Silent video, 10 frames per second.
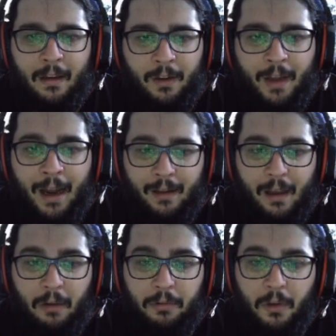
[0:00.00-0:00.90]
Not
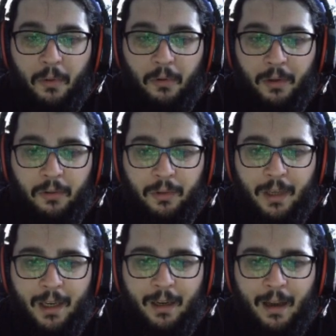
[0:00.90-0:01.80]
allow the opponent to
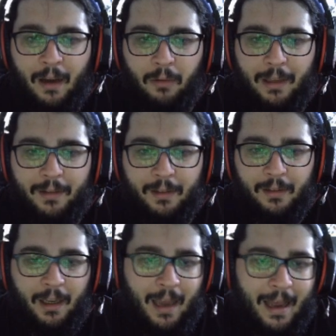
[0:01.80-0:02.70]
take it out until
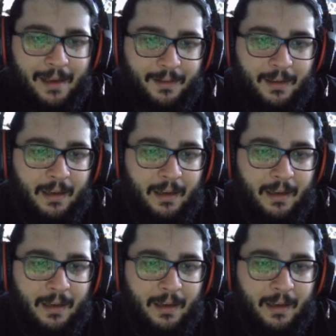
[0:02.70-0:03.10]
I cast